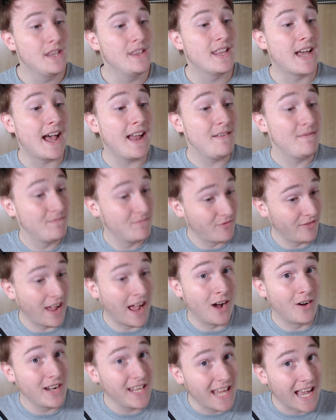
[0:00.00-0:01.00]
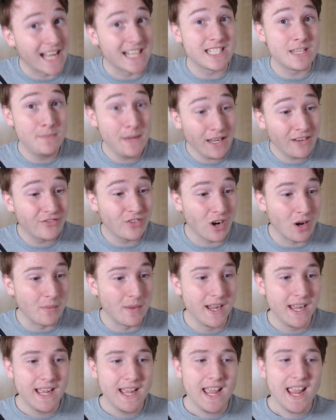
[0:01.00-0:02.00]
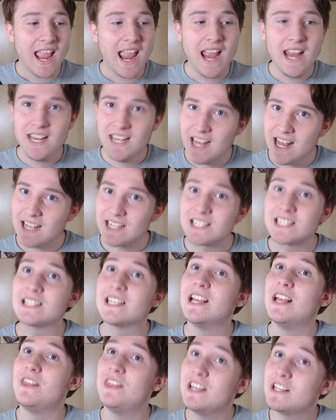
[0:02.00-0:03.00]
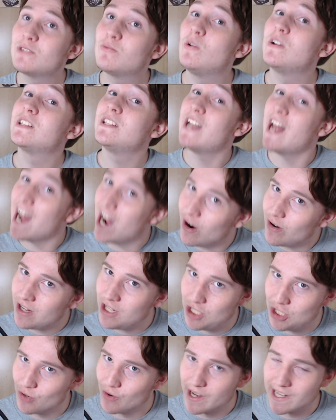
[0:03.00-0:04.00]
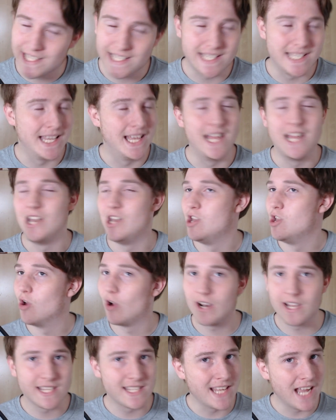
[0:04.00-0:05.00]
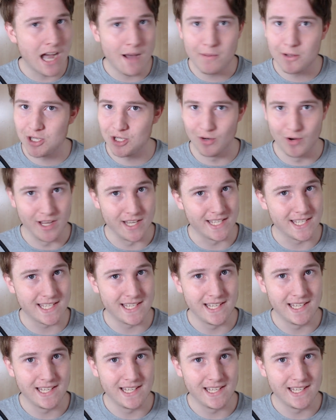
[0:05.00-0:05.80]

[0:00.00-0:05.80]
that Audi has to pick from. And yes, this was an Audi choice, not a Sauber choice.